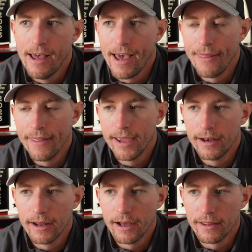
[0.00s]
And
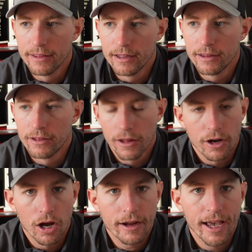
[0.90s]
then the
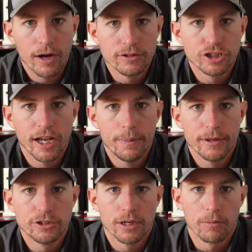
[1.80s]
knockout and
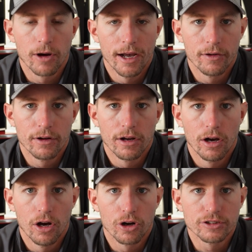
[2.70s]
championship round
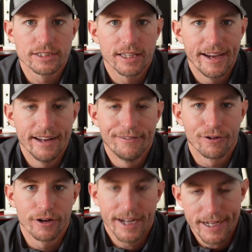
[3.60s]
are slated
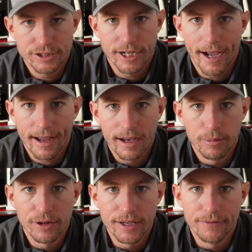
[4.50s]
for Nickajack, I
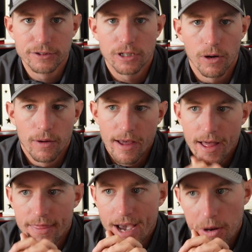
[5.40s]
believe. So
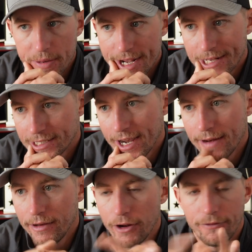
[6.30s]
that'll be
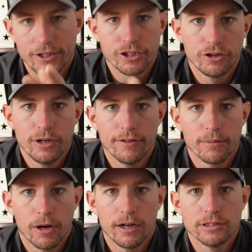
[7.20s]
exciting, fishing 2
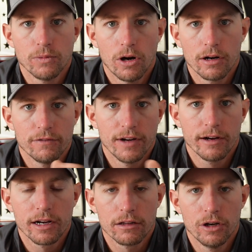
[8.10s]
different bodies of water,
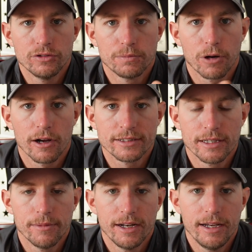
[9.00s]
very close
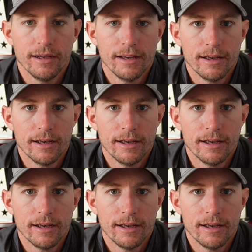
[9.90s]
proximity.